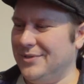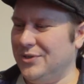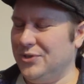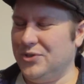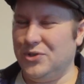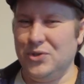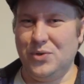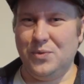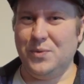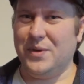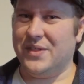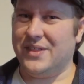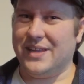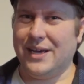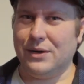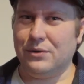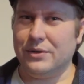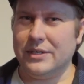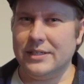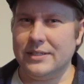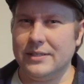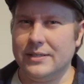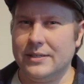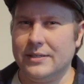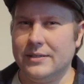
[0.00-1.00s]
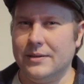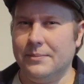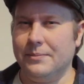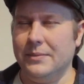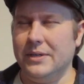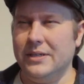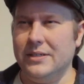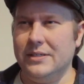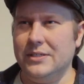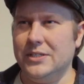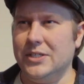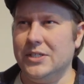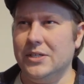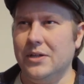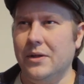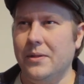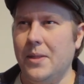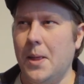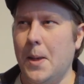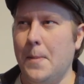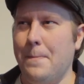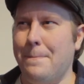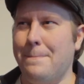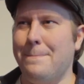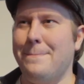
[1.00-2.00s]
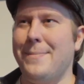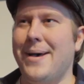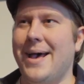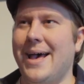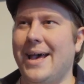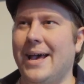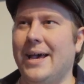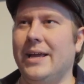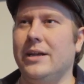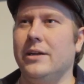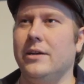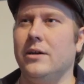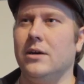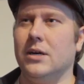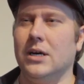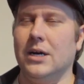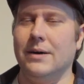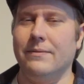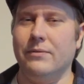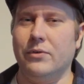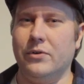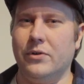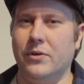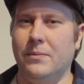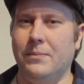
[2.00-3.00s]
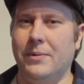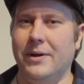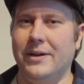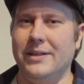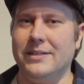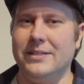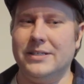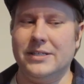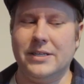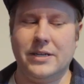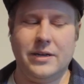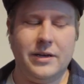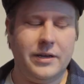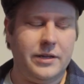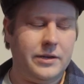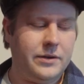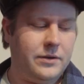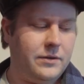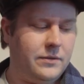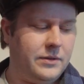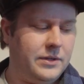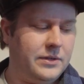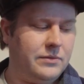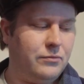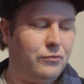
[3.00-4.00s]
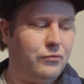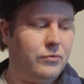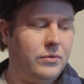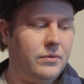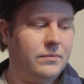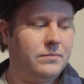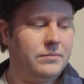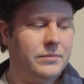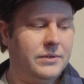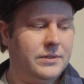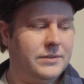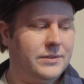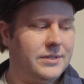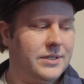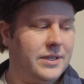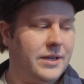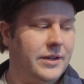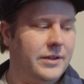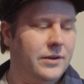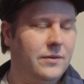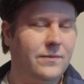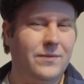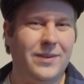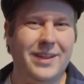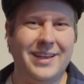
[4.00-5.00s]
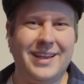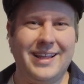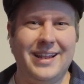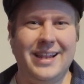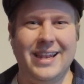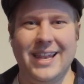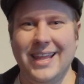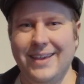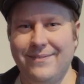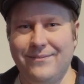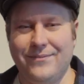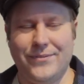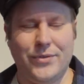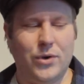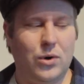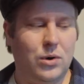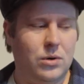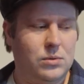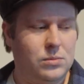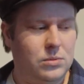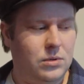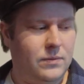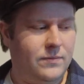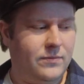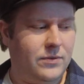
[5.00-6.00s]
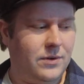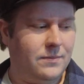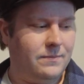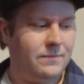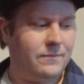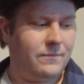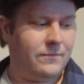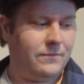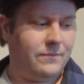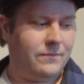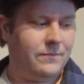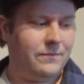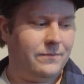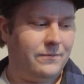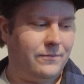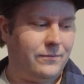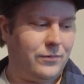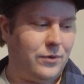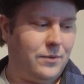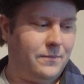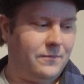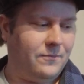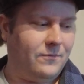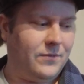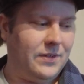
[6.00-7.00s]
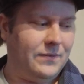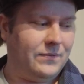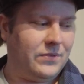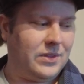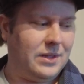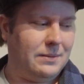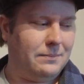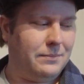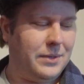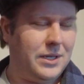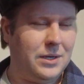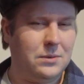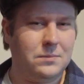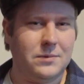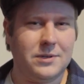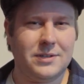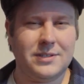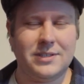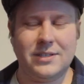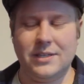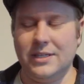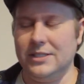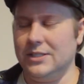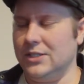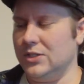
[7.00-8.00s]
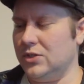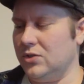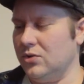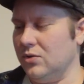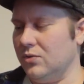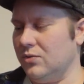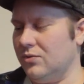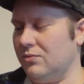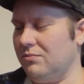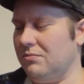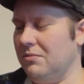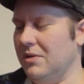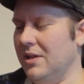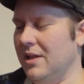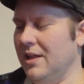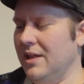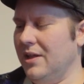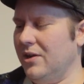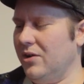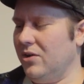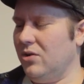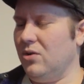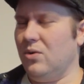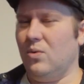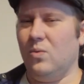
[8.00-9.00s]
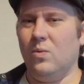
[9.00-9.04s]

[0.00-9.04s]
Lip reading: do without it. I mean, it's not a bad cover, but it's kind of like a leftover from 15 Big Ones, and I just don't know